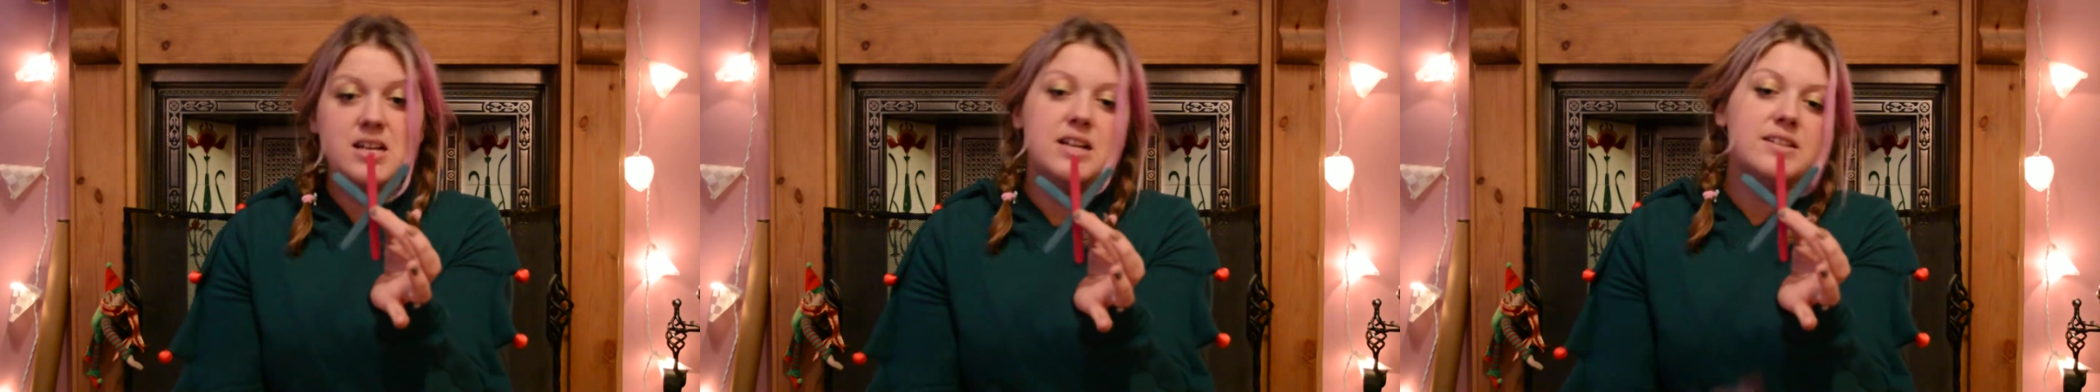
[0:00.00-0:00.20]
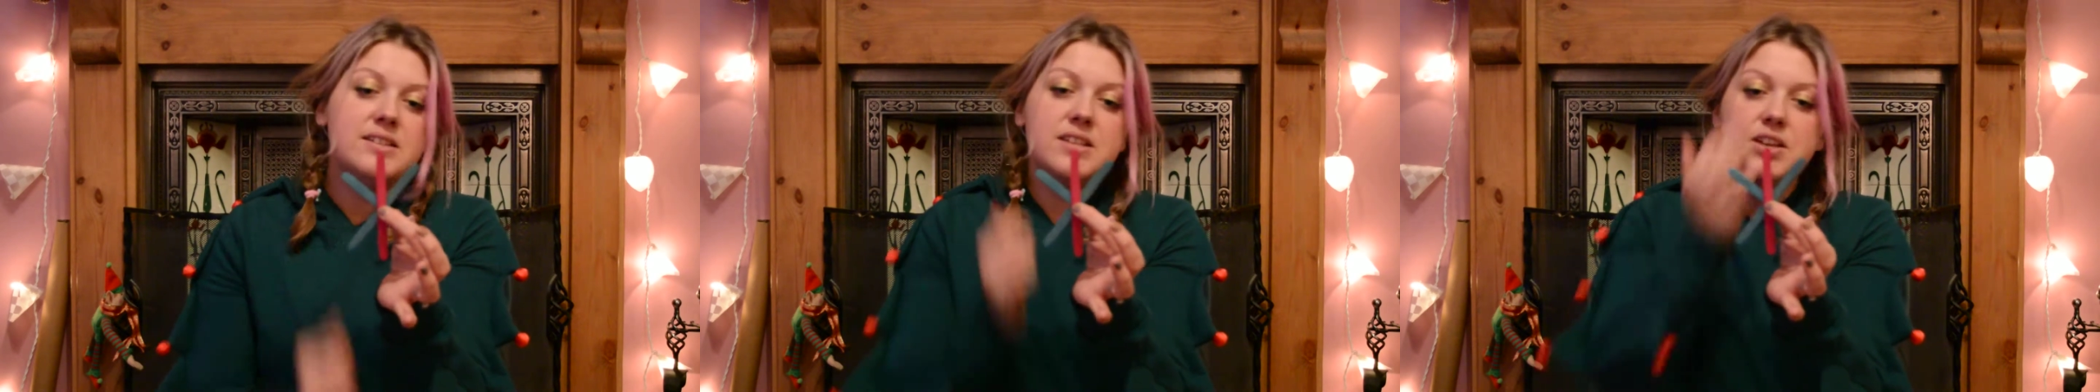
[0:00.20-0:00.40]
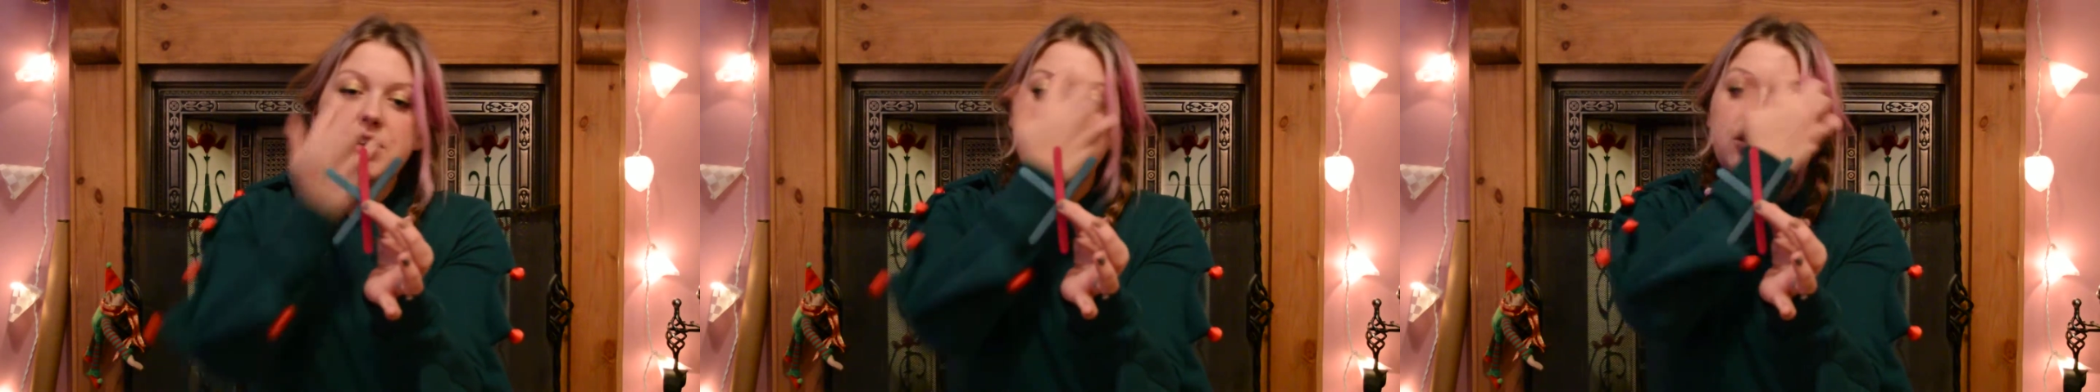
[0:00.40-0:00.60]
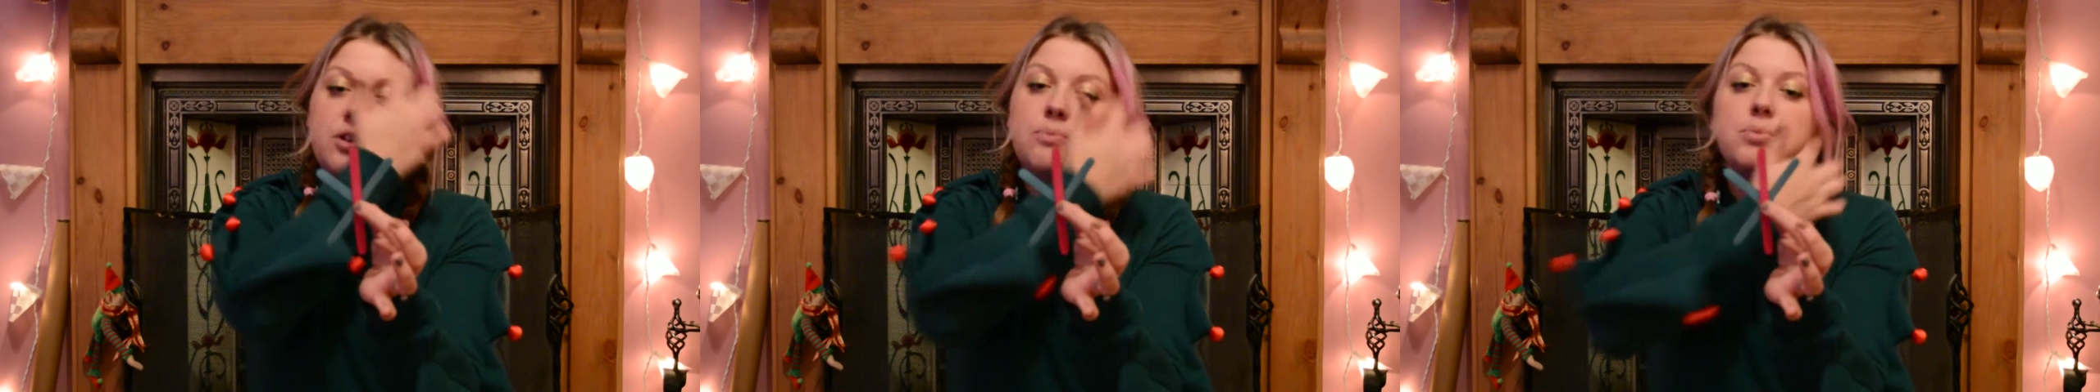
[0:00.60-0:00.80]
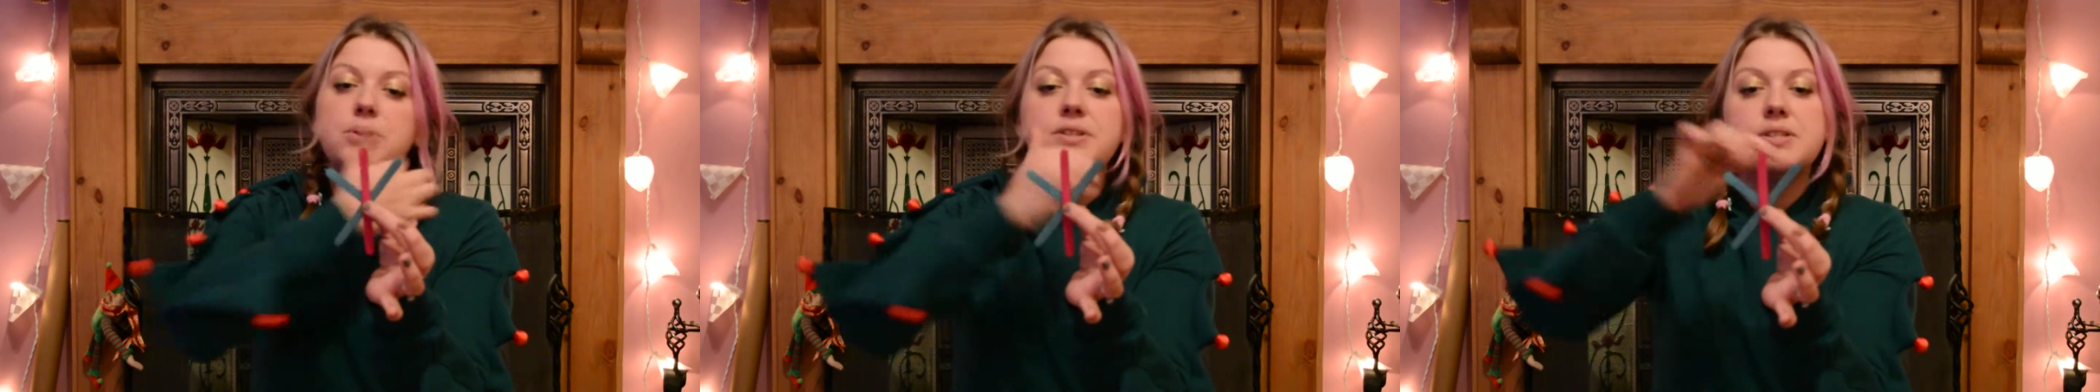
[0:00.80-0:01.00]
So you
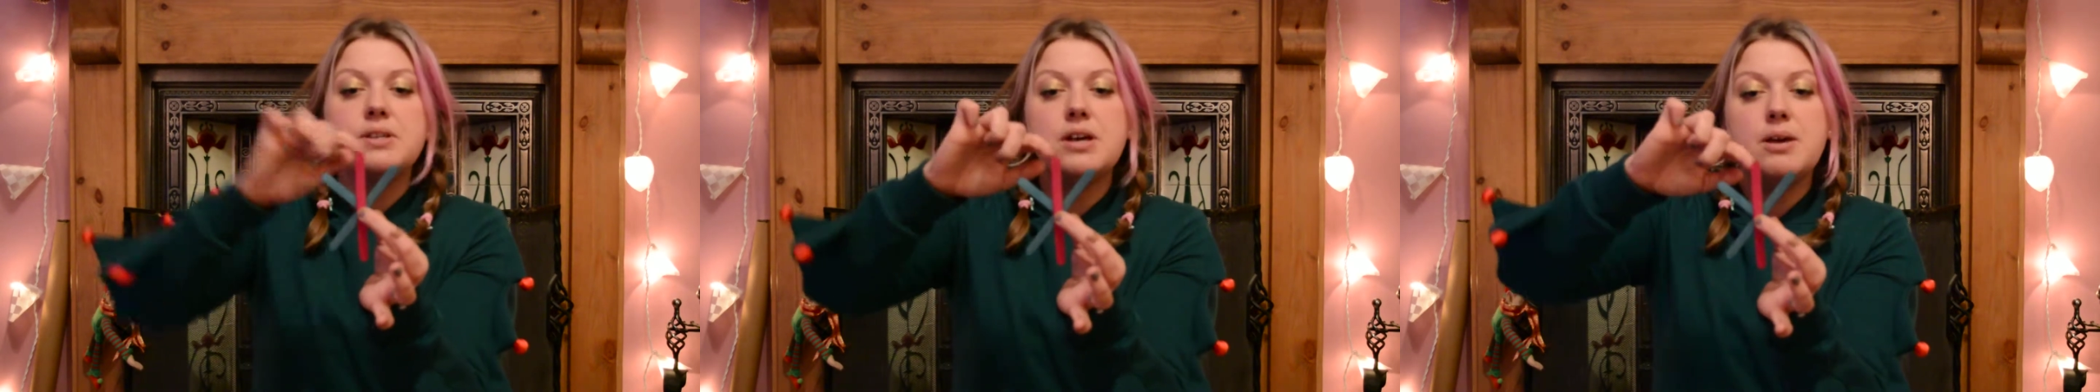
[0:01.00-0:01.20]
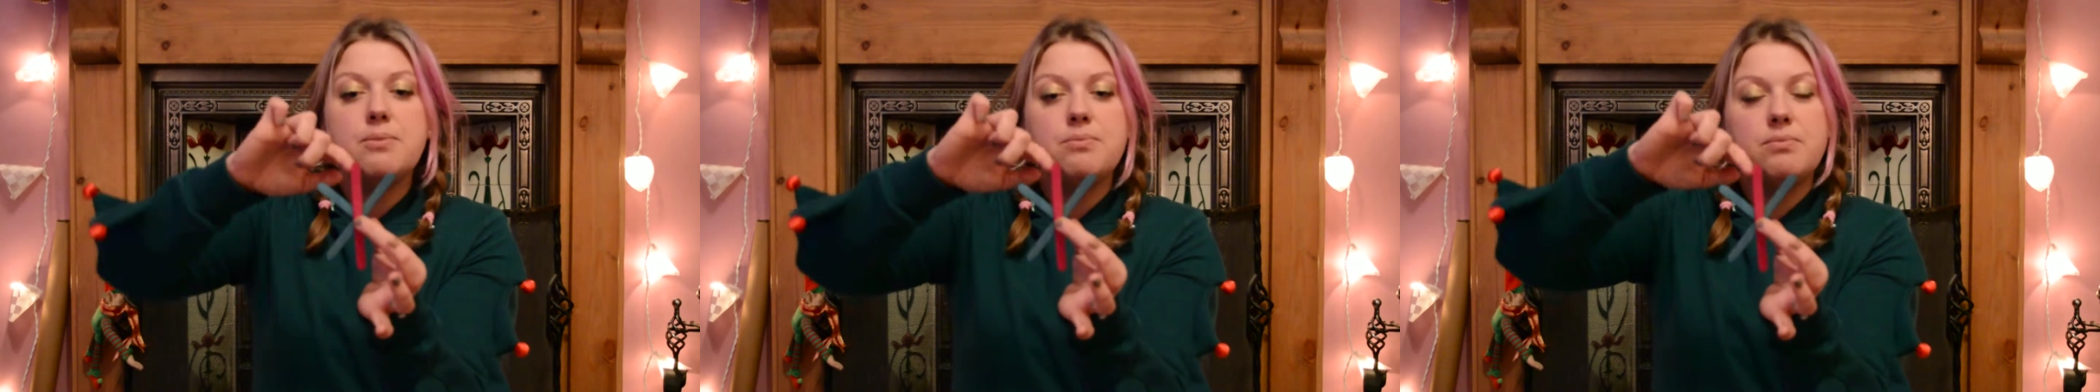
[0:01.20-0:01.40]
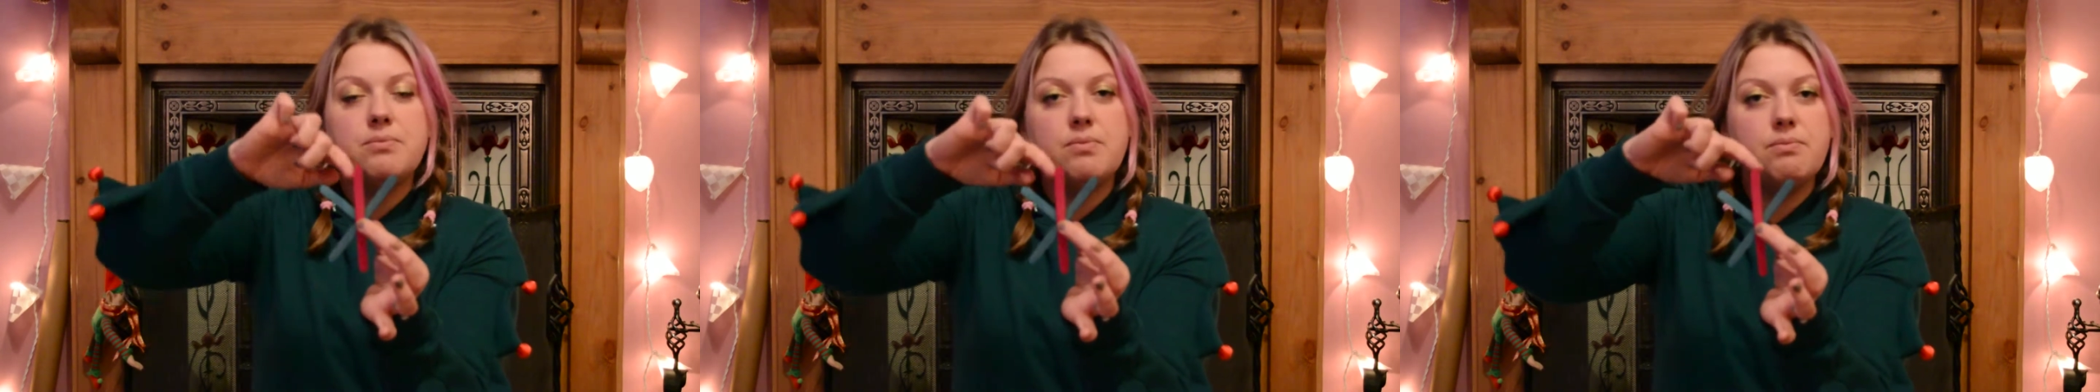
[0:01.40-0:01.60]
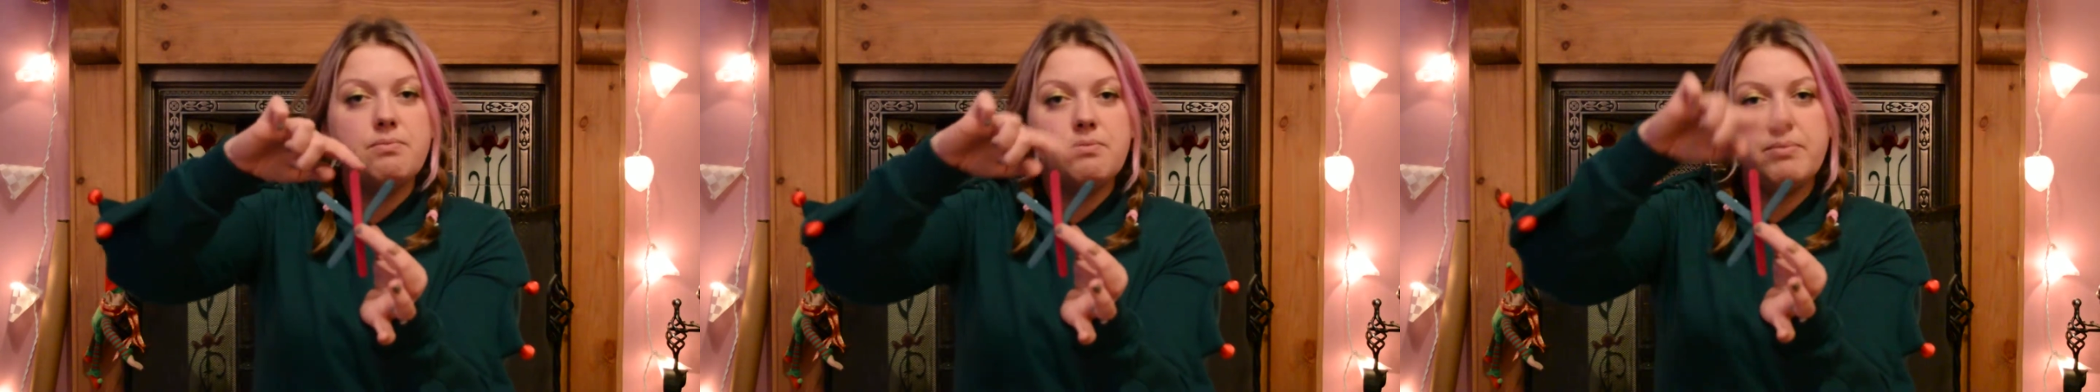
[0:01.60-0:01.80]
can put a